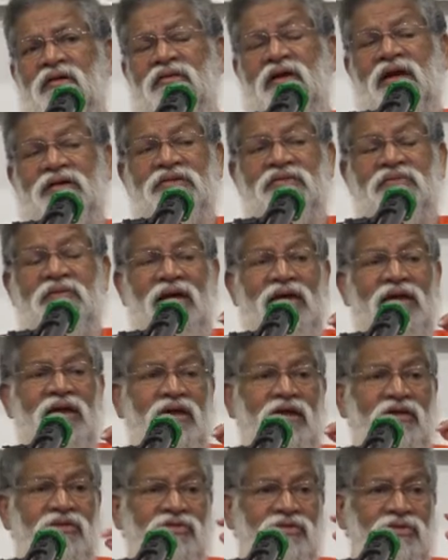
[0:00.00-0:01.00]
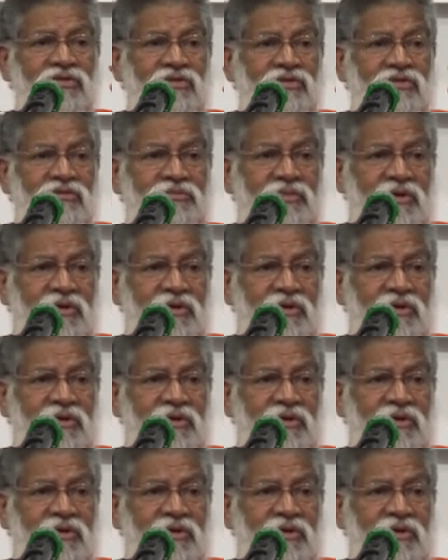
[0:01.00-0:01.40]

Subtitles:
That's why a Hindu